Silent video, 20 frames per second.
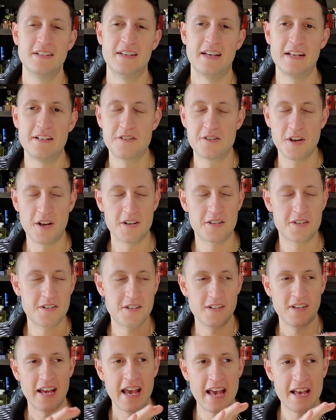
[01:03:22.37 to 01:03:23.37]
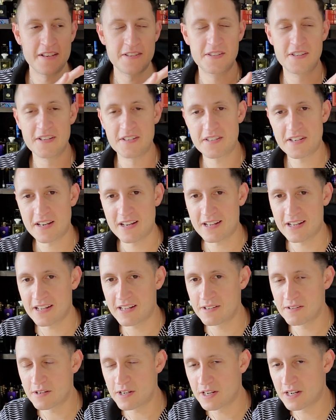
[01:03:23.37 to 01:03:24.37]
It just has this
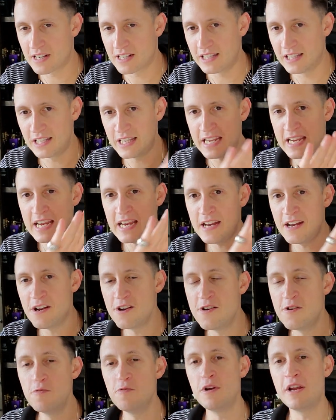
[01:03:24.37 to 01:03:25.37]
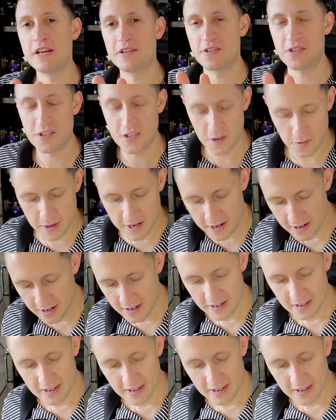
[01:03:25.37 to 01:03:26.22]
clean newness to it.